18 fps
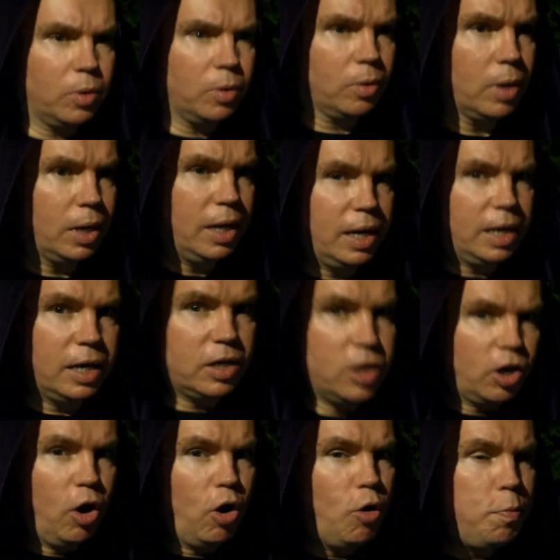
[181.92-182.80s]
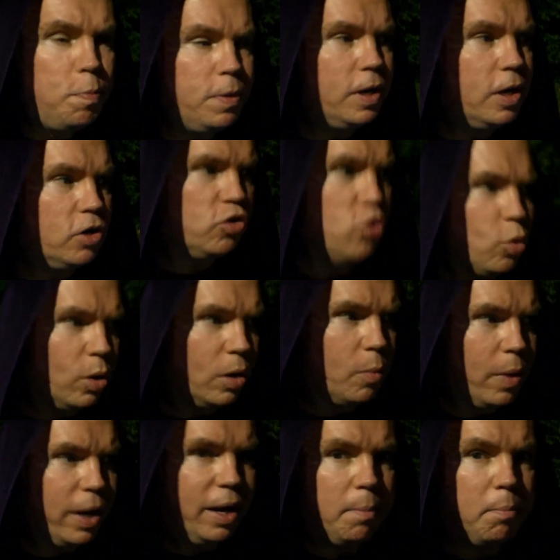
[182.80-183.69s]
world, to open a
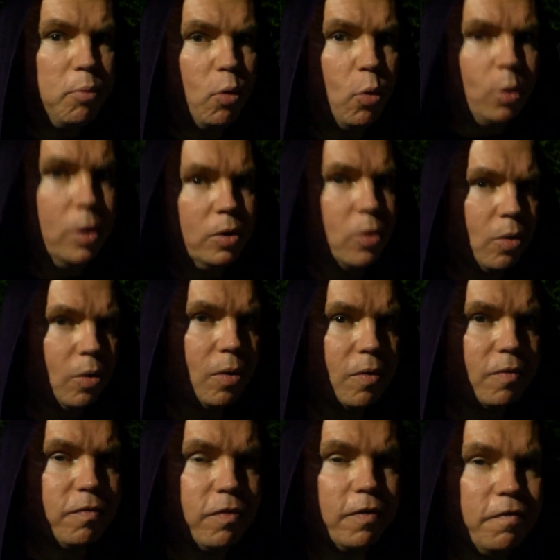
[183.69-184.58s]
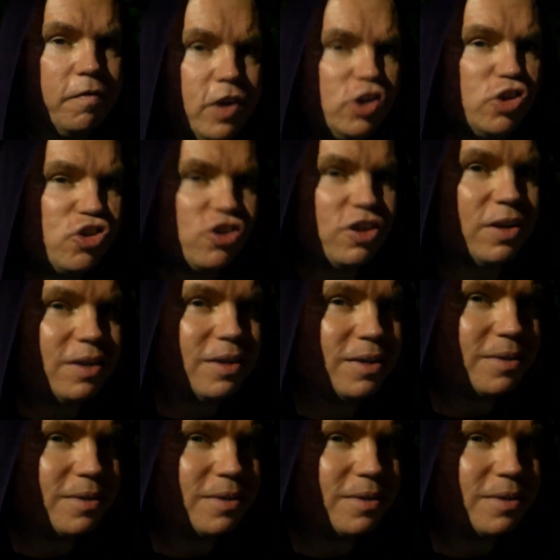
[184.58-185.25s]
doorway, a portal for vision.